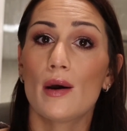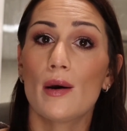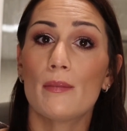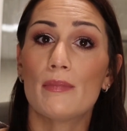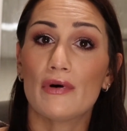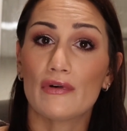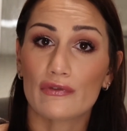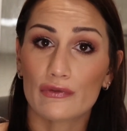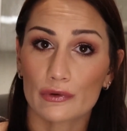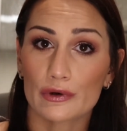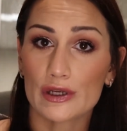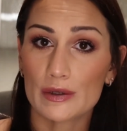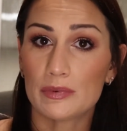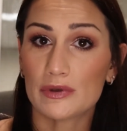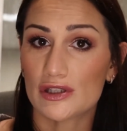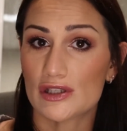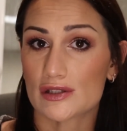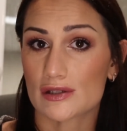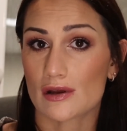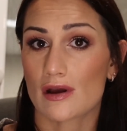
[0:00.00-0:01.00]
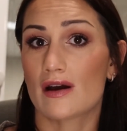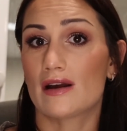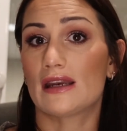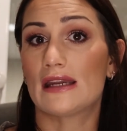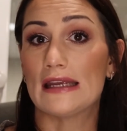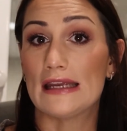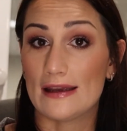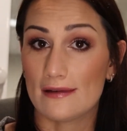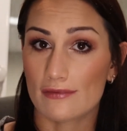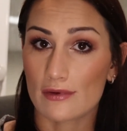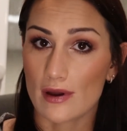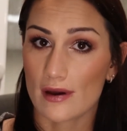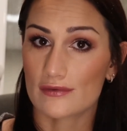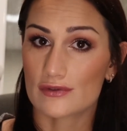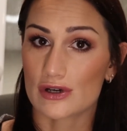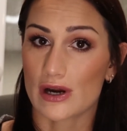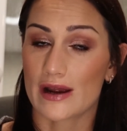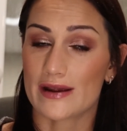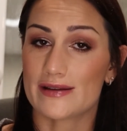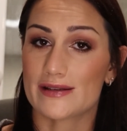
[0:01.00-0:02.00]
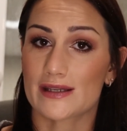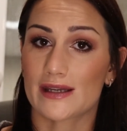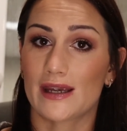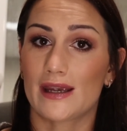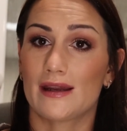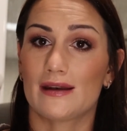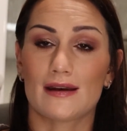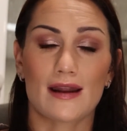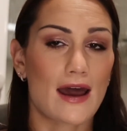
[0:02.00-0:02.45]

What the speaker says: before you put this on if you have dry skin.